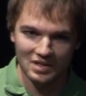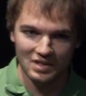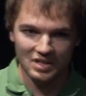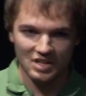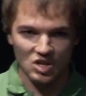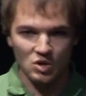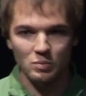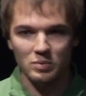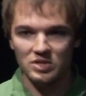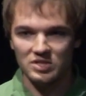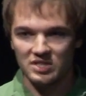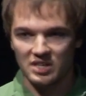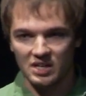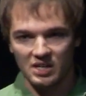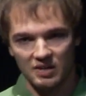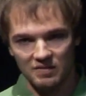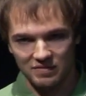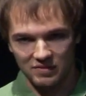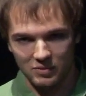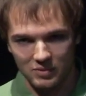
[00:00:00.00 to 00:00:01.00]
Humans can
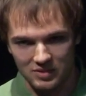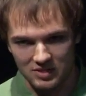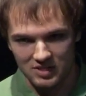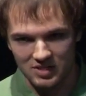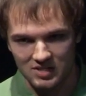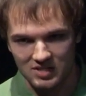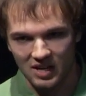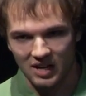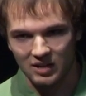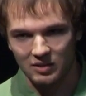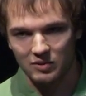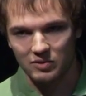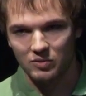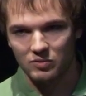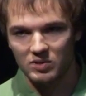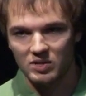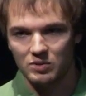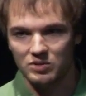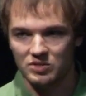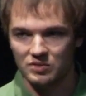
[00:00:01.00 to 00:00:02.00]
influence this cycle through
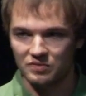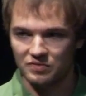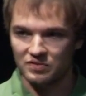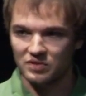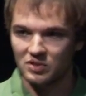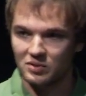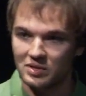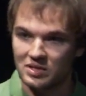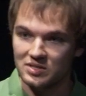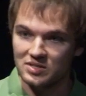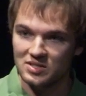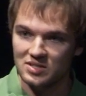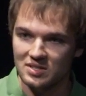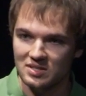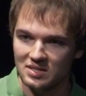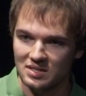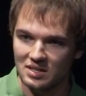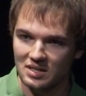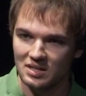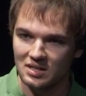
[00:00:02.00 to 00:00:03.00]
the use of fluids
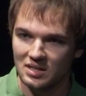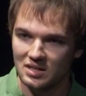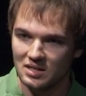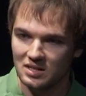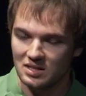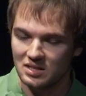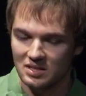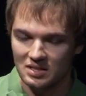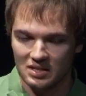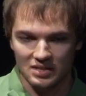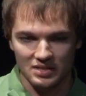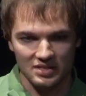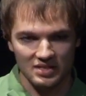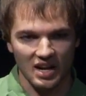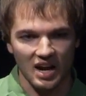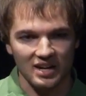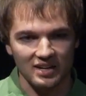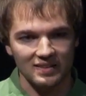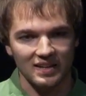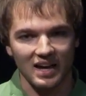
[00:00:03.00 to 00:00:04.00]

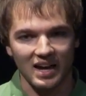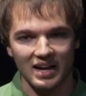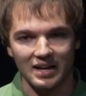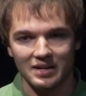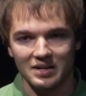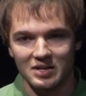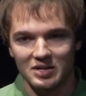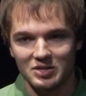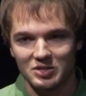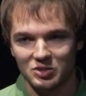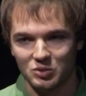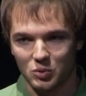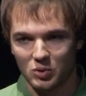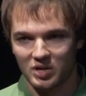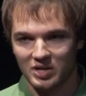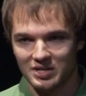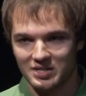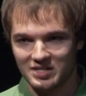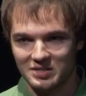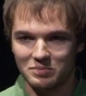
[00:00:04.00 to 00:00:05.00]
kind of like
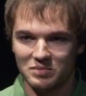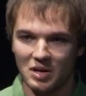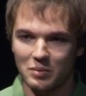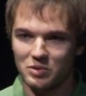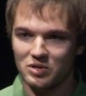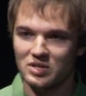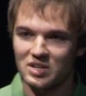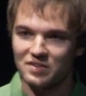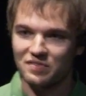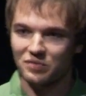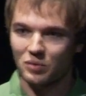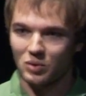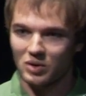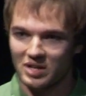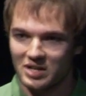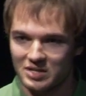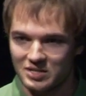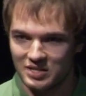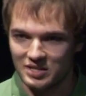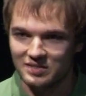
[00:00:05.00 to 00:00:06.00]
squirting some
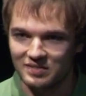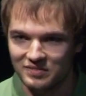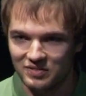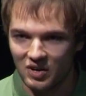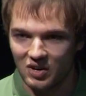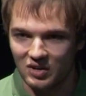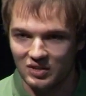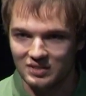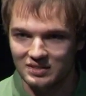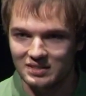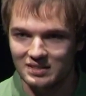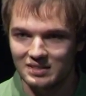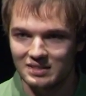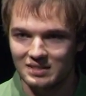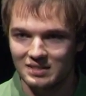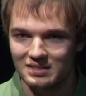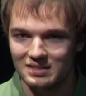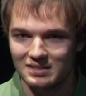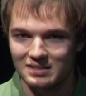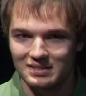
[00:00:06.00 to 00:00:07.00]
WD-40 into the
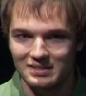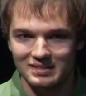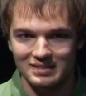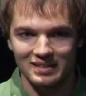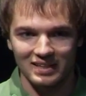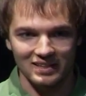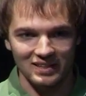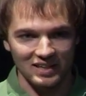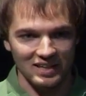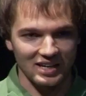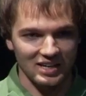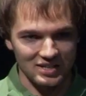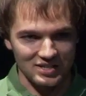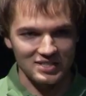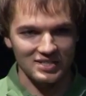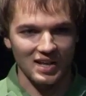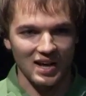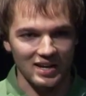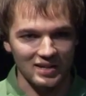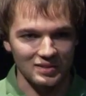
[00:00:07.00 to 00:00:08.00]
fault and letting it
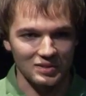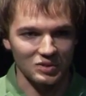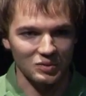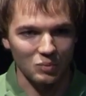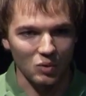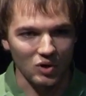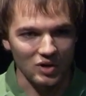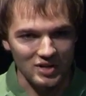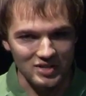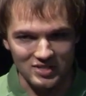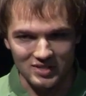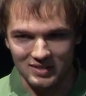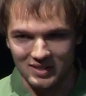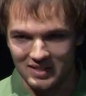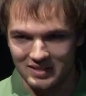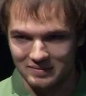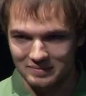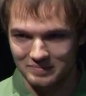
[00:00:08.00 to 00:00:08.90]
slide a little more easily.